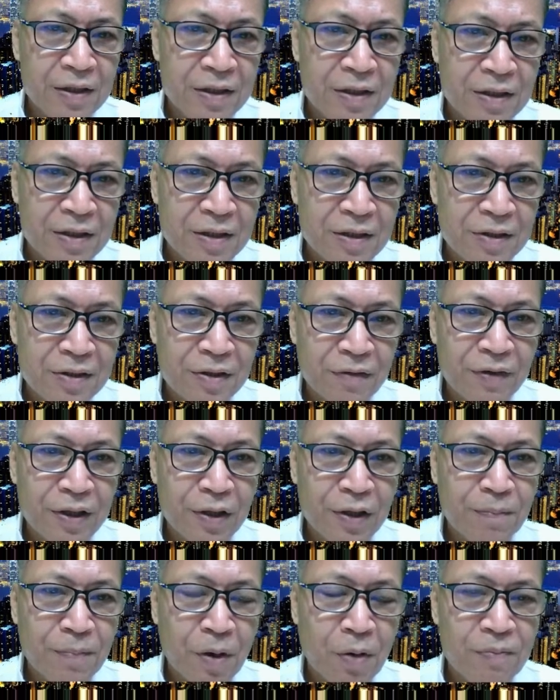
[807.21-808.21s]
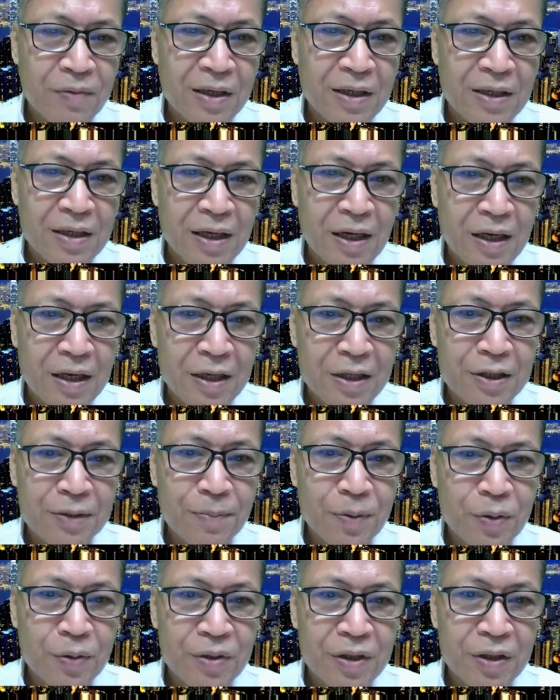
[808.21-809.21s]
So when the bulb
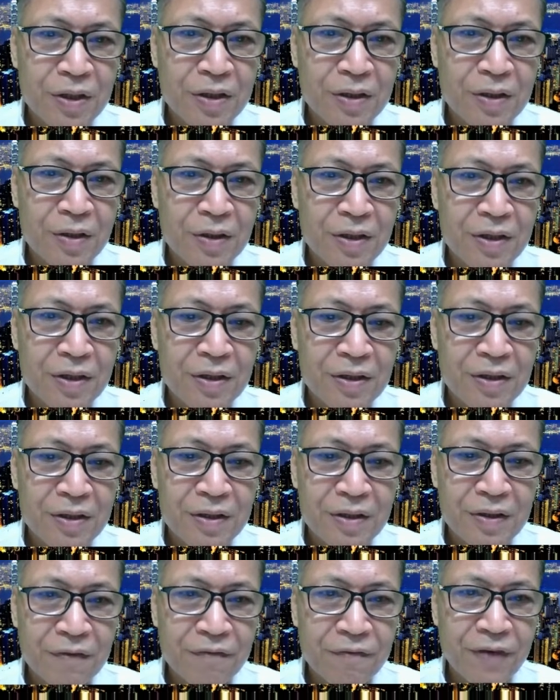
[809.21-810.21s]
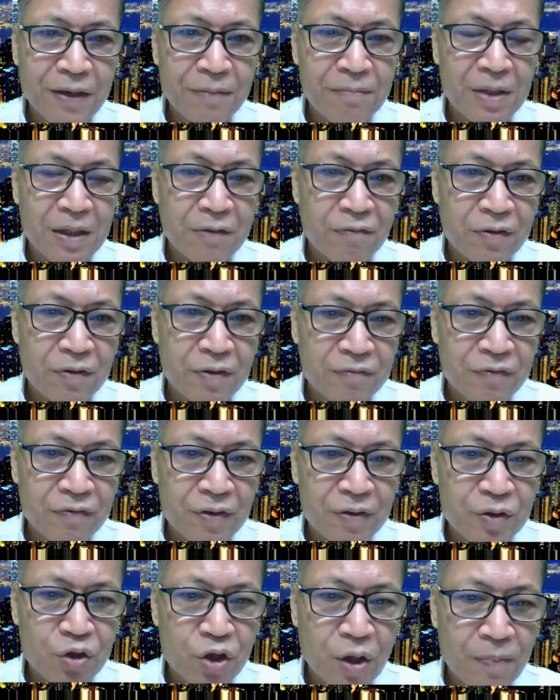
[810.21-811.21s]
explodes, the fragment won't
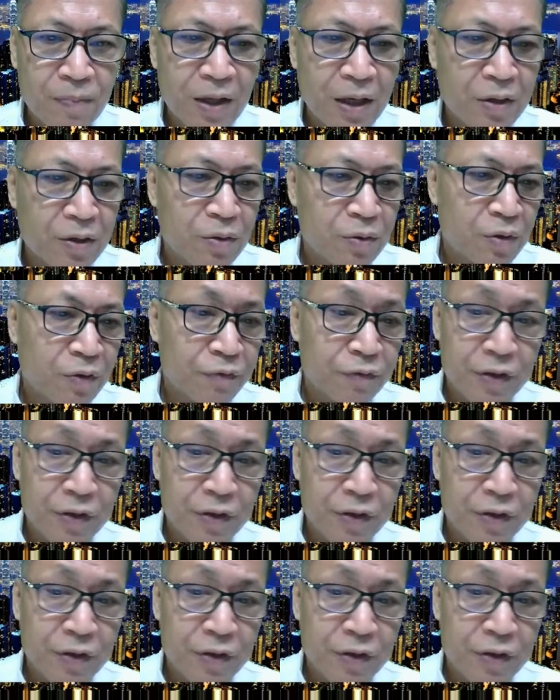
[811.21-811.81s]
drop down to the foot.